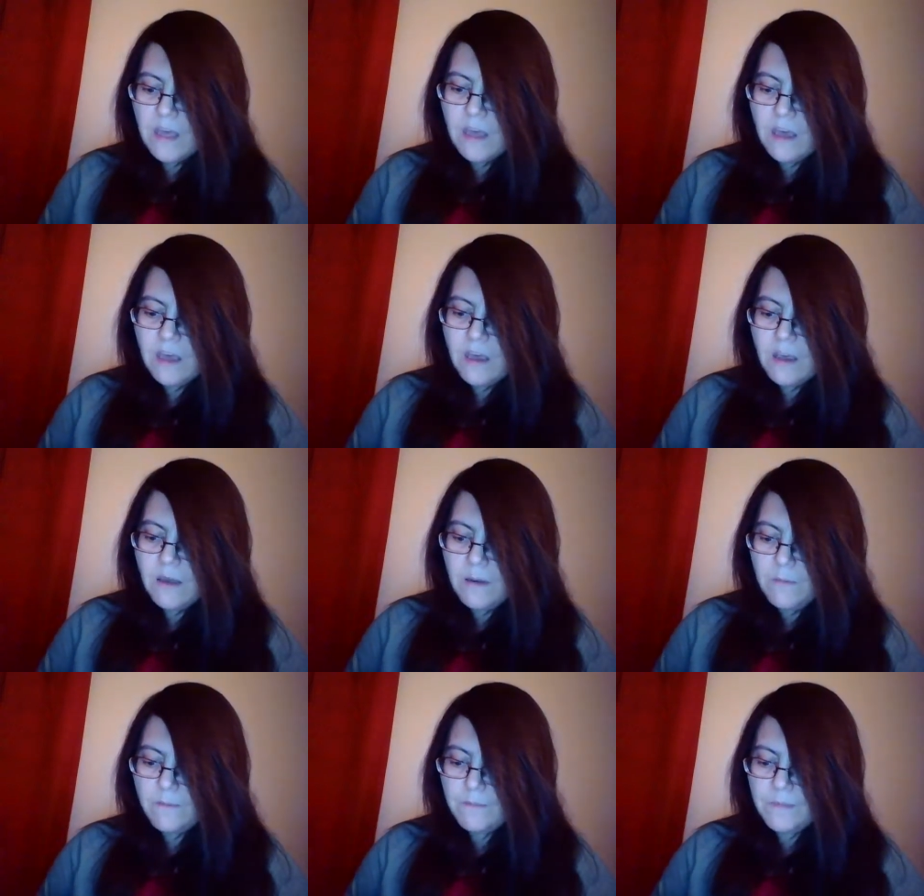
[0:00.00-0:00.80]

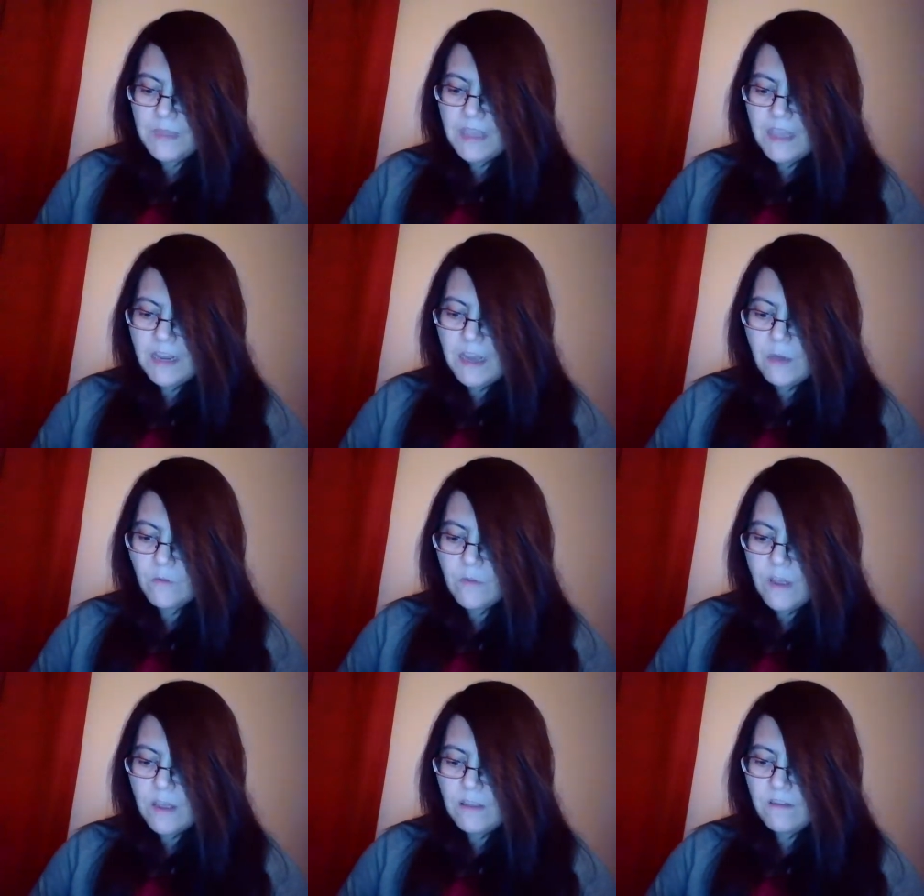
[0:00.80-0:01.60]
And I
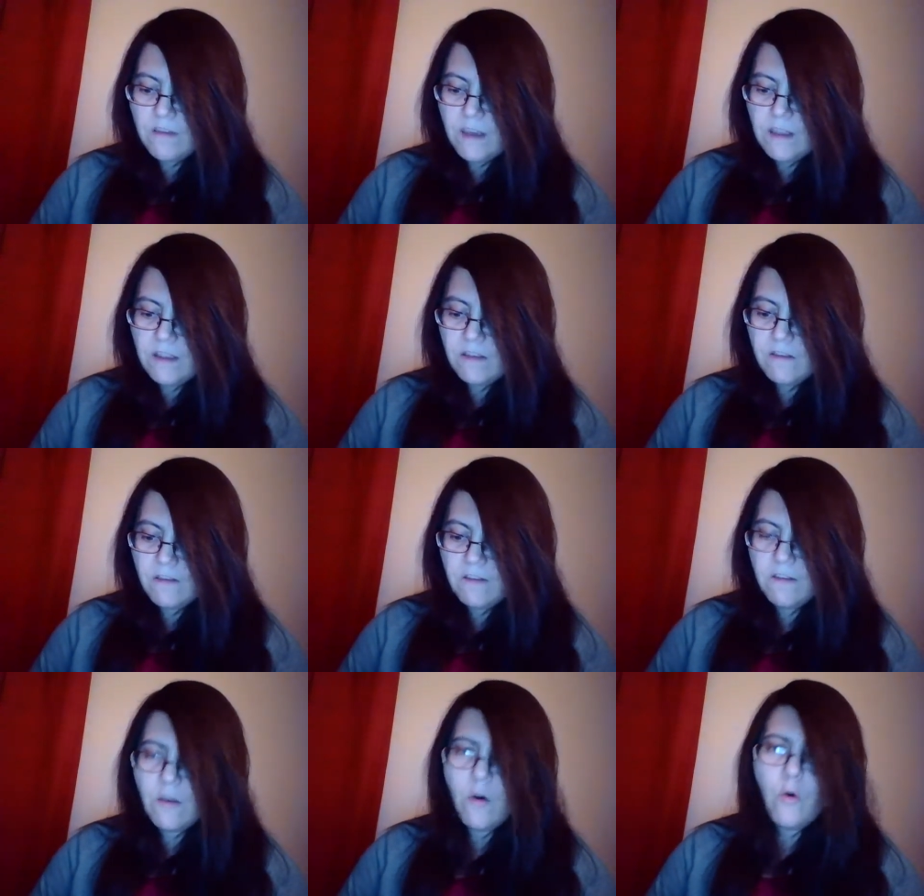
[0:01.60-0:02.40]
will not say this
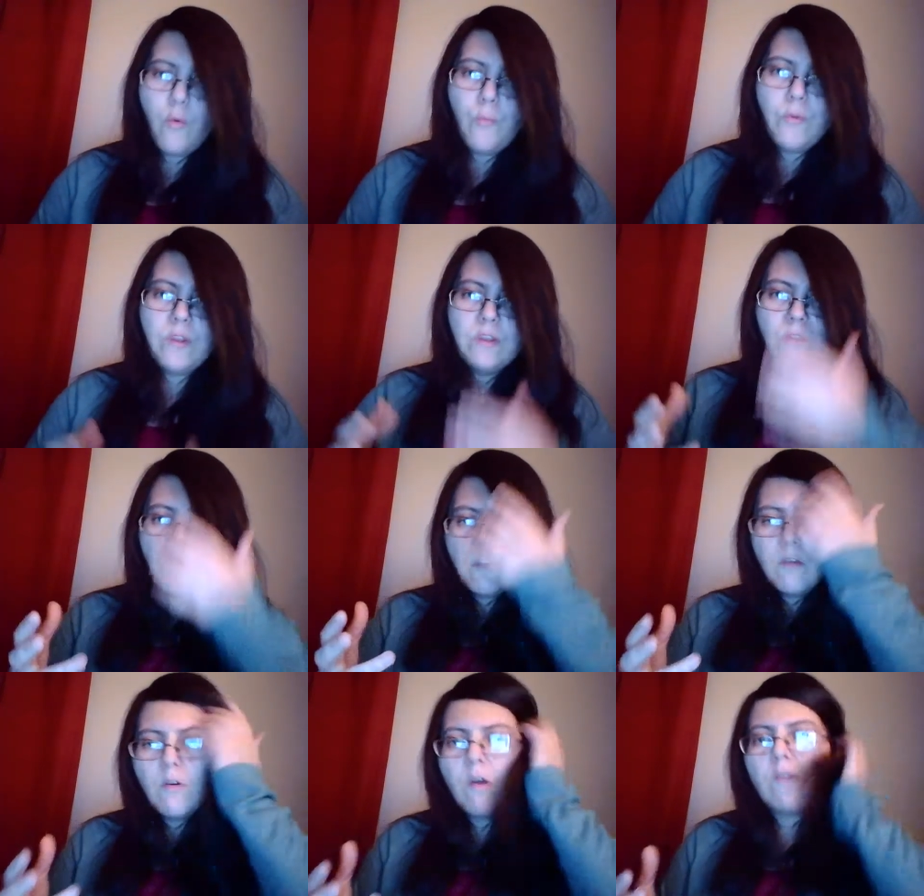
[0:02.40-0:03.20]
is open
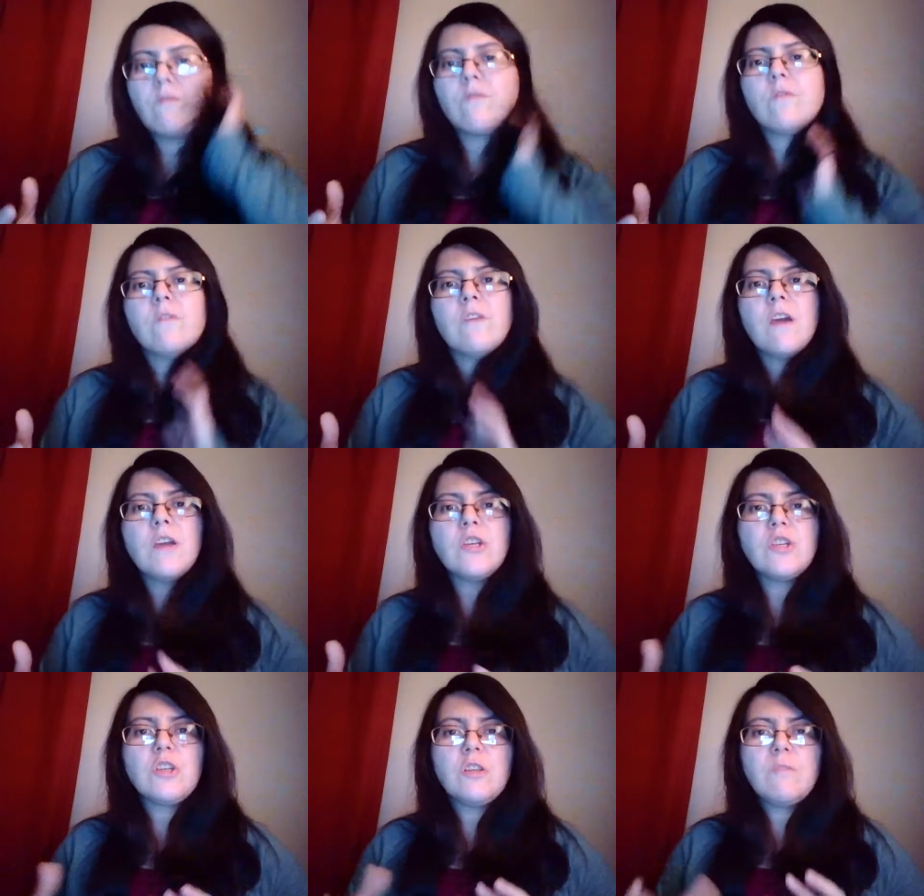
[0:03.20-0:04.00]

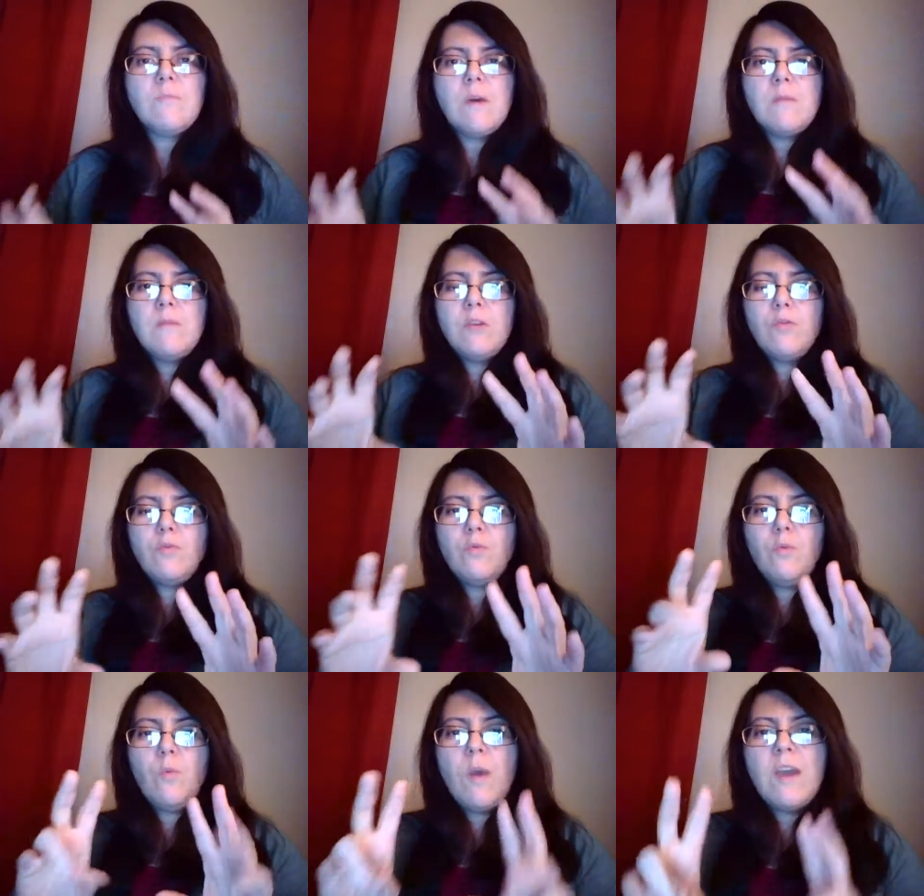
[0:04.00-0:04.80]
confrontation, maybe
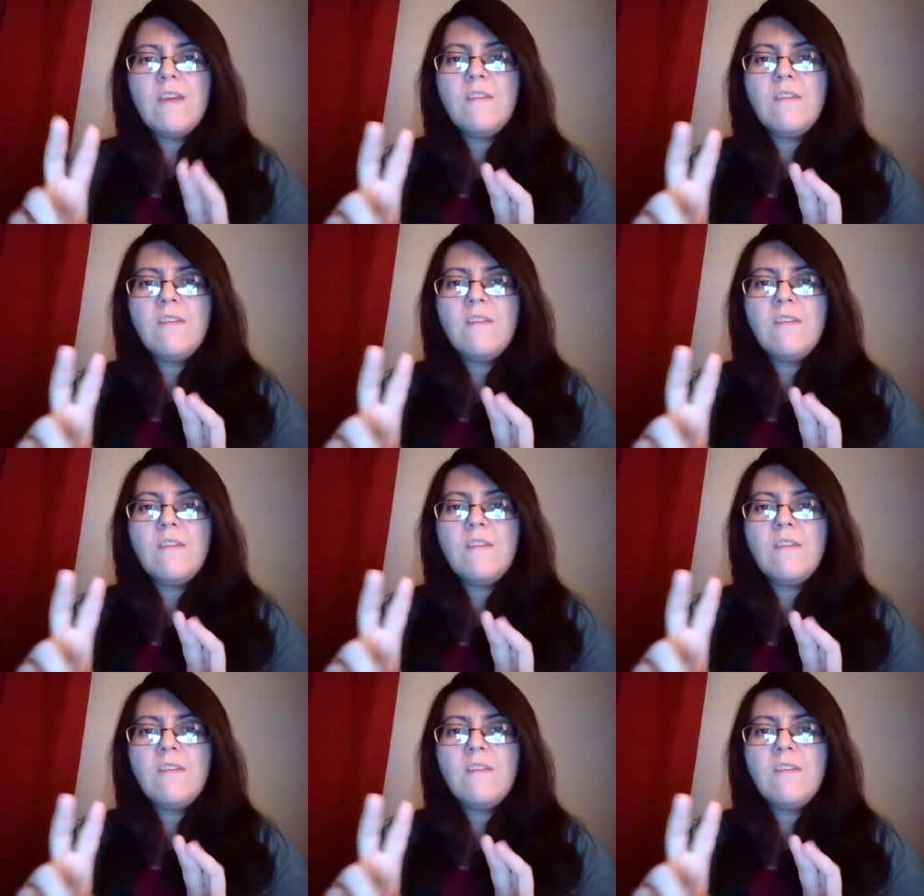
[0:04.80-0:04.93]
two